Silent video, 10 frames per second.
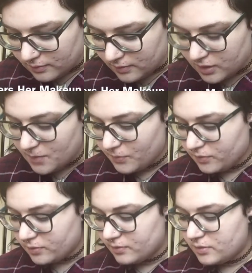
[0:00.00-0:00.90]
a
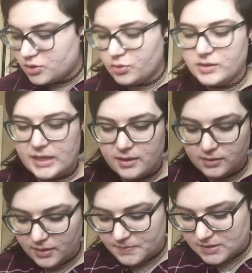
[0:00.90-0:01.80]
couple
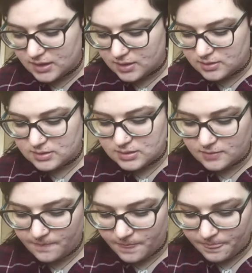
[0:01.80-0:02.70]
Giordano lipsticks.
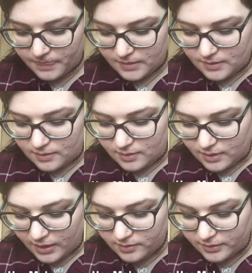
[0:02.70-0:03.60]

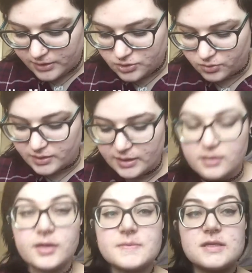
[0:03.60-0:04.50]
I like
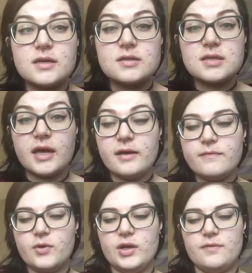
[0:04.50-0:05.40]
Giordano lipsticks. I
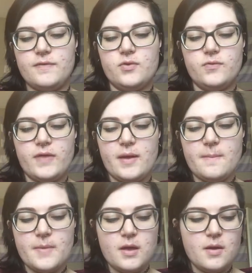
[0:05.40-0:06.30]
have quite a few of them,
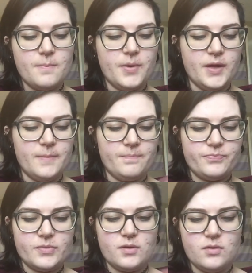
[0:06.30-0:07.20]
but
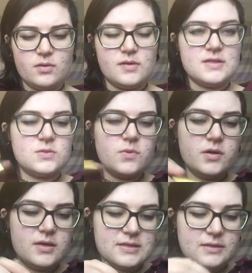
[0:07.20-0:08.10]
this
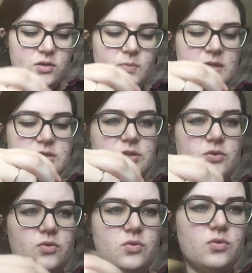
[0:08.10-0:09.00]
one is a little bit
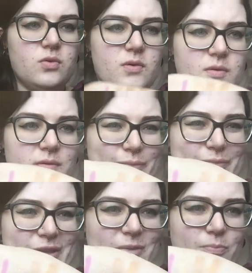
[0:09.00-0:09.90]
too
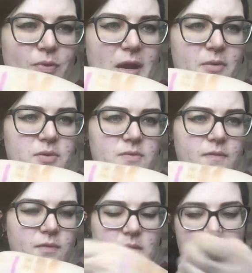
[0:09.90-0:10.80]
like brown
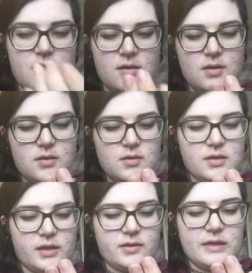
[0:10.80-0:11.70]
for me.
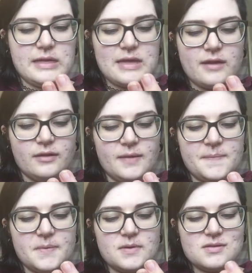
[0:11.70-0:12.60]
Like I like that lip
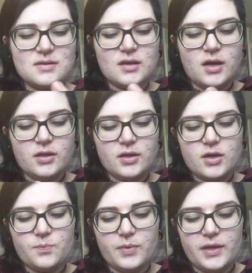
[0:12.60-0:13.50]

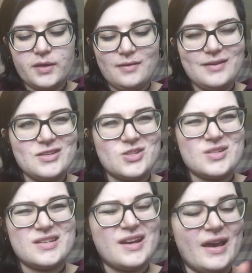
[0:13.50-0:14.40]
color, but
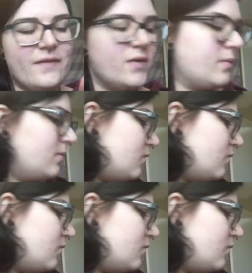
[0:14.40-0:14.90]
I haven't